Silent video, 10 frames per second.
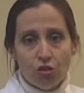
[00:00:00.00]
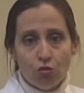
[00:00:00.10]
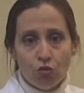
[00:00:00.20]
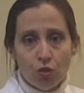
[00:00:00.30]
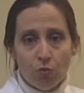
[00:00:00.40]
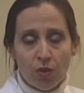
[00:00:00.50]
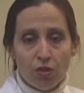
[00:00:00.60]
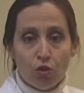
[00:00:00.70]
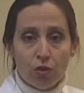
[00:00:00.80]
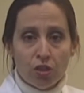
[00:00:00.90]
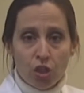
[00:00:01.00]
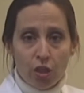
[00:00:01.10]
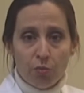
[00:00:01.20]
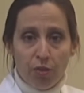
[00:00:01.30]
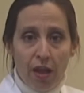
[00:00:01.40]
Children with
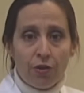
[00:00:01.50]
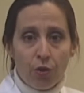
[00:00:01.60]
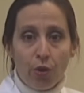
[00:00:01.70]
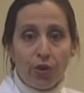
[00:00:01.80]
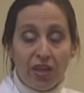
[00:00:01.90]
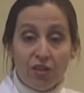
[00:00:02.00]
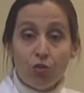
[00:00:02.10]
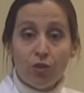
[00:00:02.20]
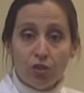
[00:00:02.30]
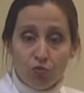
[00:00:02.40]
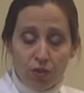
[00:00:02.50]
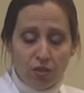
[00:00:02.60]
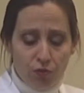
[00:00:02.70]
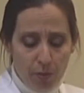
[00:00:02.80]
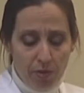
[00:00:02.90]
neurogenic bladder are at increased
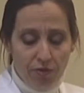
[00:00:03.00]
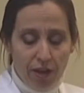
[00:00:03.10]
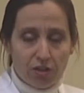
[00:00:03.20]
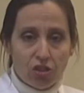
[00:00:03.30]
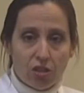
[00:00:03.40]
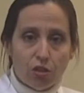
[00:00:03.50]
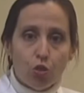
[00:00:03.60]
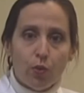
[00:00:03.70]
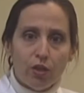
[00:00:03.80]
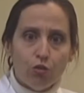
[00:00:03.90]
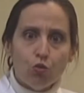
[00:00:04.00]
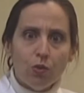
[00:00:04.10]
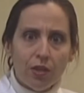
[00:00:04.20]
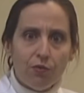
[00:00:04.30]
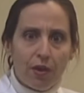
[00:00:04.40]
risk from infection, so we
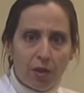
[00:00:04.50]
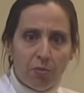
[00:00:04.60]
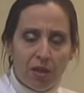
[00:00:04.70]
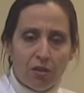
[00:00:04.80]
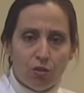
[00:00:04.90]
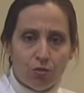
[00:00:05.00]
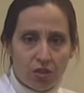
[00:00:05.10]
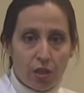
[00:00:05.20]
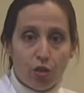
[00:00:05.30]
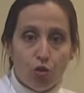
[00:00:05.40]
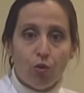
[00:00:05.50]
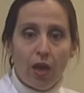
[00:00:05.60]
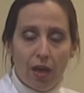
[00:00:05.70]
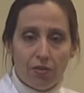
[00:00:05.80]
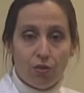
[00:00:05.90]
usually recommend using a new
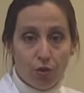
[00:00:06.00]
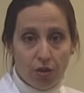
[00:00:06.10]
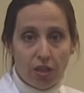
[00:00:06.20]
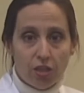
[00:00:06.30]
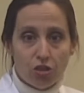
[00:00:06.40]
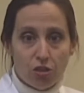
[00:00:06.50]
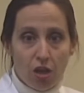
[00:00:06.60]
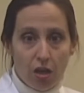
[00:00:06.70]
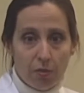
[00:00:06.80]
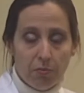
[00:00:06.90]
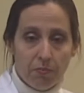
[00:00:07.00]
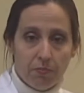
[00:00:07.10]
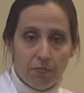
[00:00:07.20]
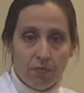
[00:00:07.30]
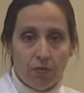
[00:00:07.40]
catheter each time.
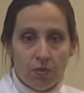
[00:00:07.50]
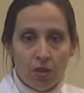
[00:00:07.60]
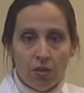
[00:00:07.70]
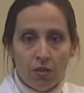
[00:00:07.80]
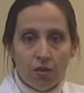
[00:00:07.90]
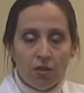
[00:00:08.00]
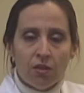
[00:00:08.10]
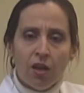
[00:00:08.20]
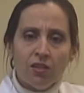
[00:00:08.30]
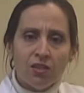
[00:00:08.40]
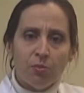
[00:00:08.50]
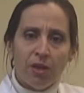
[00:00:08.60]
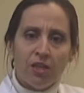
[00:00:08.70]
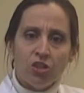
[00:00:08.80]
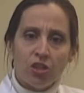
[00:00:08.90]

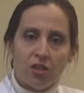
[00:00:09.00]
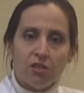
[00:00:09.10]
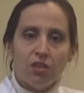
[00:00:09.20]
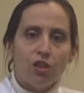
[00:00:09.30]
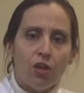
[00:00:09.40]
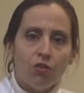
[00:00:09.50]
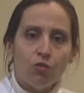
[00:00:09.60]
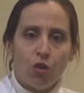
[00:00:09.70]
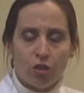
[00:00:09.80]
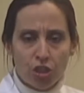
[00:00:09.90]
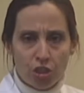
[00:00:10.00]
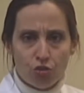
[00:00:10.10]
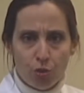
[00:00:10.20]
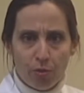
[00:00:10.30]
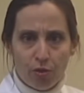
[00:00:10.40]
Constipation is another large
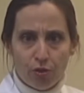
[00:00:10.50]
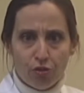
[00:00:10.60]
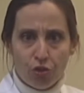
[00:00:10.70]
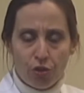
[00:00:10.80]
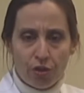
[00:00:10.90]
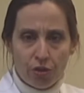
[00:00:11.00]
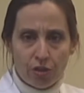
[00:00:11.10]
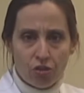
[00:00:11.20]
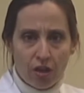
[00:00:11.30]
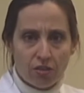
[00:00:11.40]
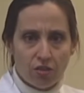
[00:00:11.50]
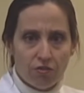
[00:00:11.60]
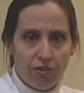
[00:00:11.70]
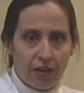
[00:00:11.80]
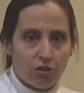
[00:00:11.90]
contributor to urinary tract
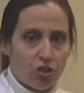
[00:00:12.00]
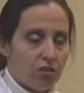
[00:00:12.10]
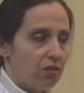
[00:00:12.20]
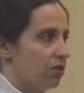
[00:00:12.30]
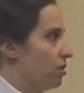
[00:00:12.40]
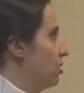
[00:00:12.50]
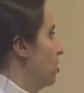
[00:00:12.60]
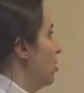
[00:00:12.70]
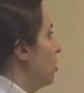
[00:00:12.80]
infections.